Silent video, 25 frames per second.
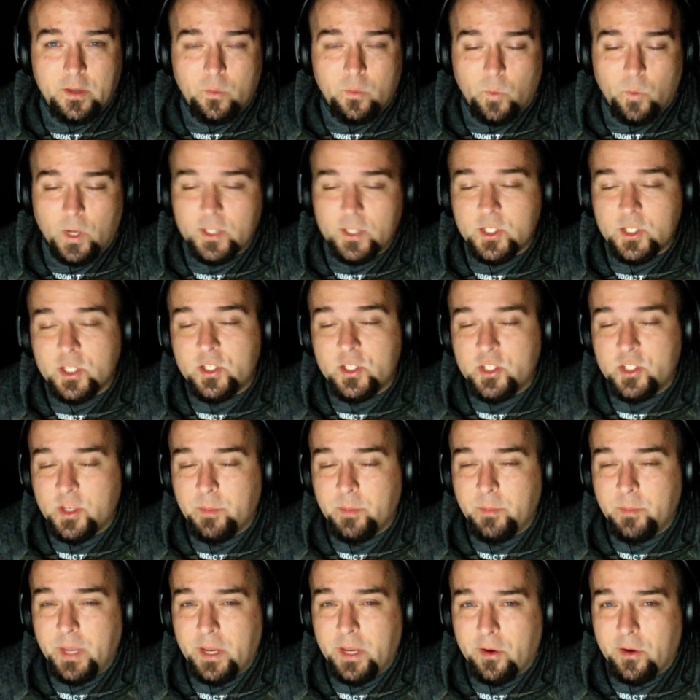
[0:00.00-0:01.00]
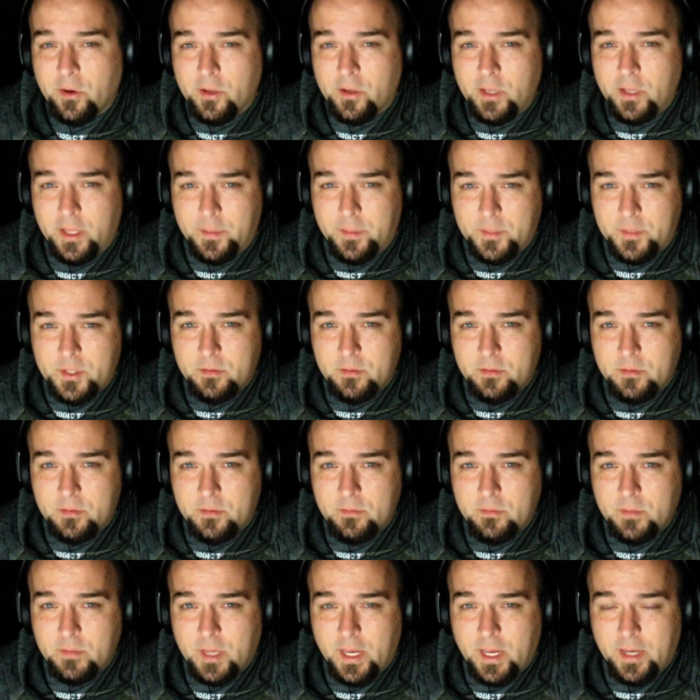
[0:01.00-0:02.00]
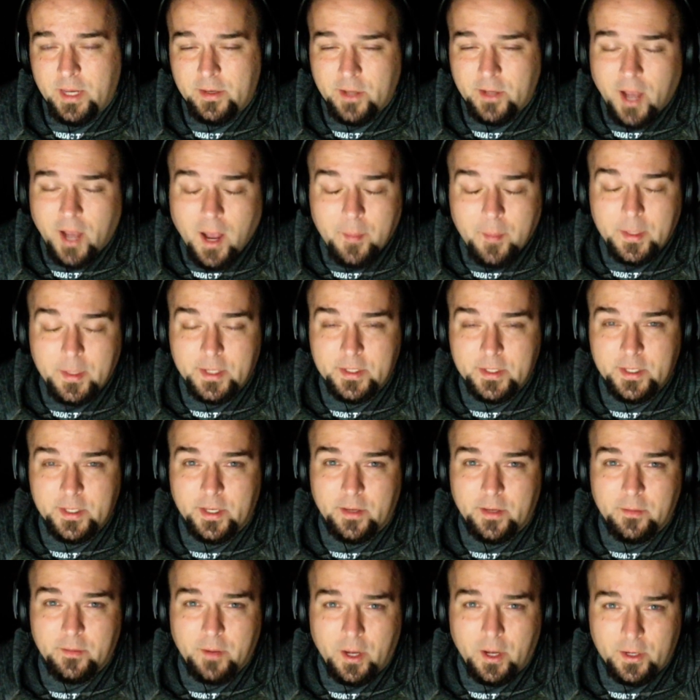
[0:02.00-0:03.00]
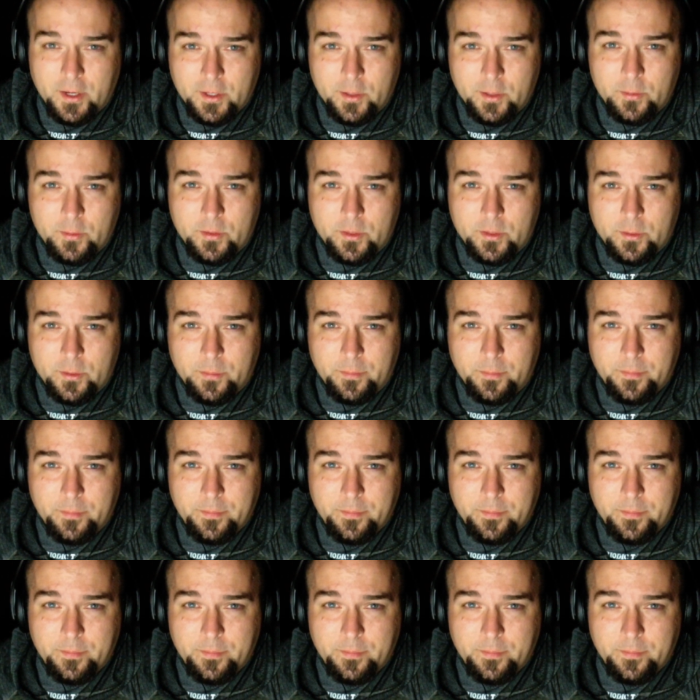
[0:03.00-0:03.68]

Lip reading: watching Jim Baker clips and commenting on YouTube.